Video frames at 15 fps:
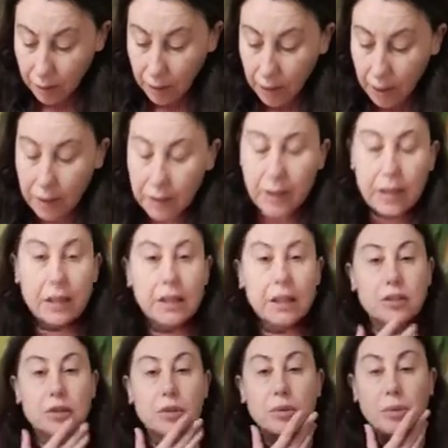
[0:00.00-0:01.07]
And I think
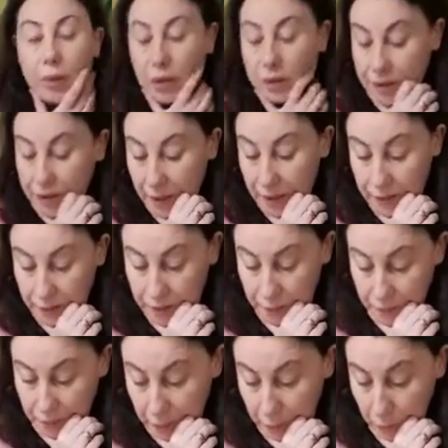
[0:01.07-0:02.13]
it's almost as
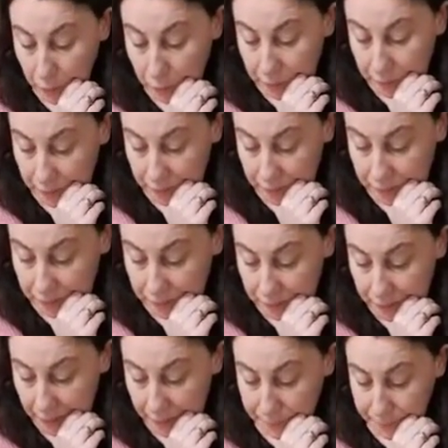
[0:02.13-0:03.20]
though the author is,
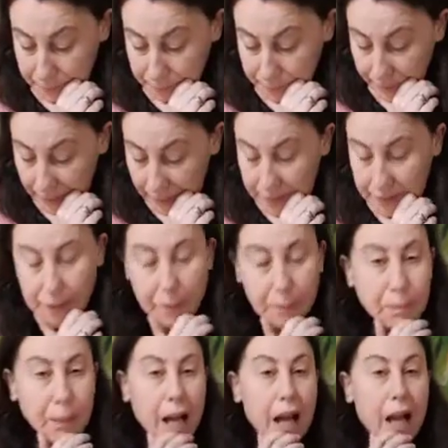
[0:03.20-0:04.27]
um, he's
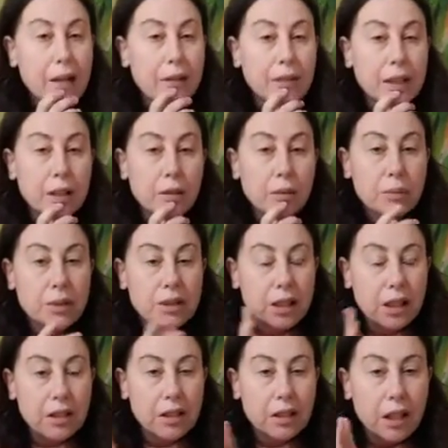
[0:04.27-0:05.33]
comparing almost
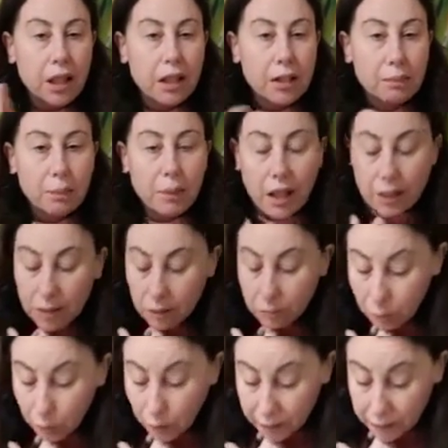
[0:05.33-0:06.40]
like the colour black and
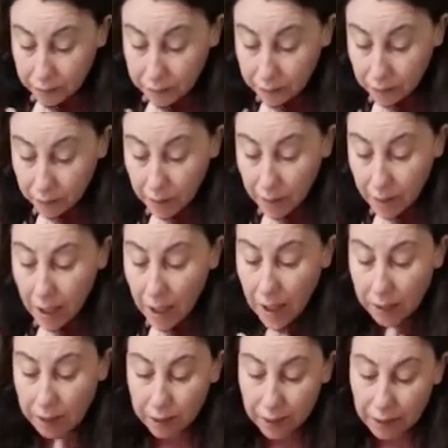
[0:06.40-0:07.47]
white.
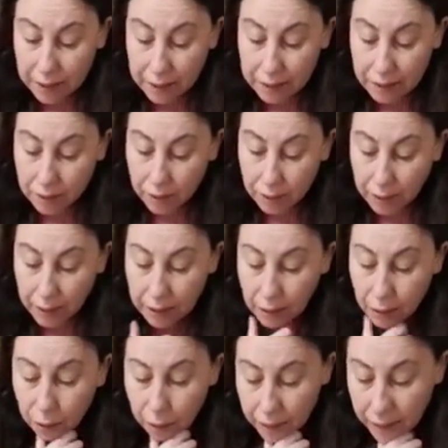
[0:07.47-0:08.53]
And it is sort in
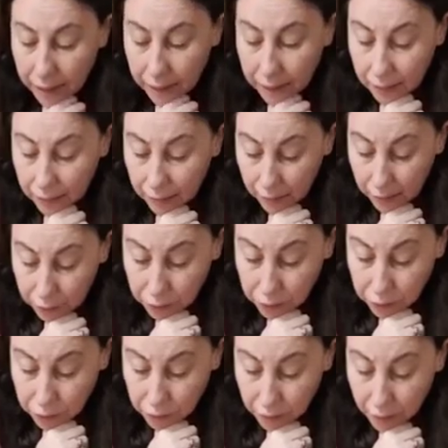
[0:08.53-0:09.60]
Old
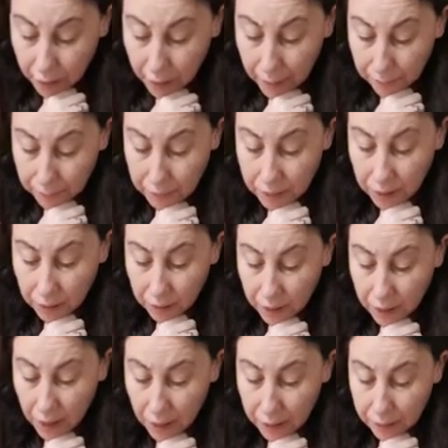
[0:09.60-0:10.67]
English um, so
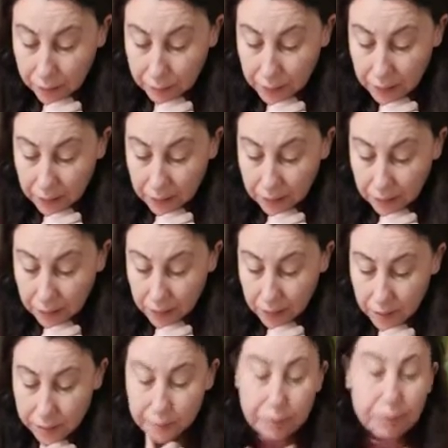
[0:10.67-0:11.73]
thine
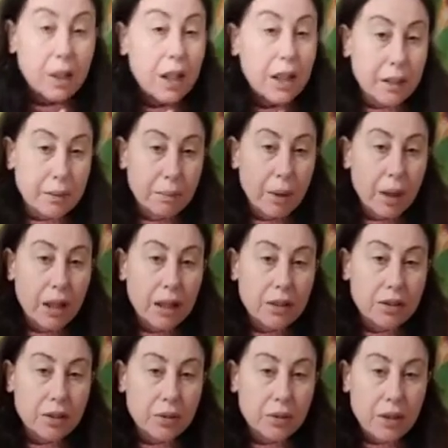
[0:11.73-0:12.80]
means like mine,
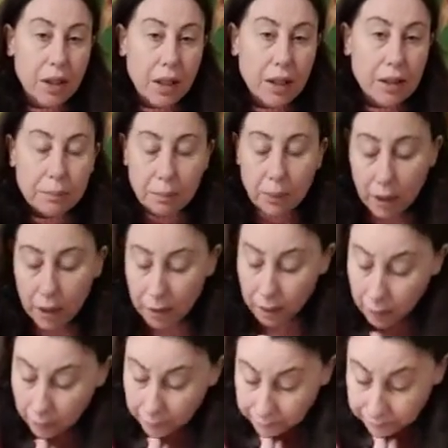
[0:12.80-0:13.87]
so thine,
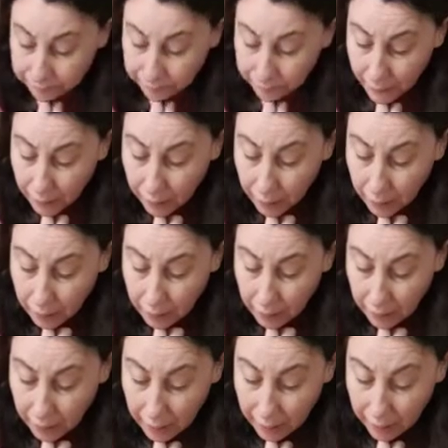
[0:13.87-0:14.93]
mine.
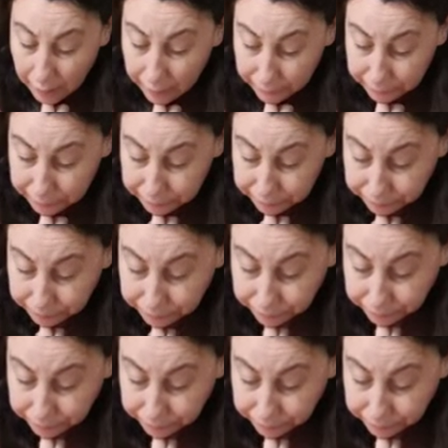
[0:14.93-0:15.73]
Um,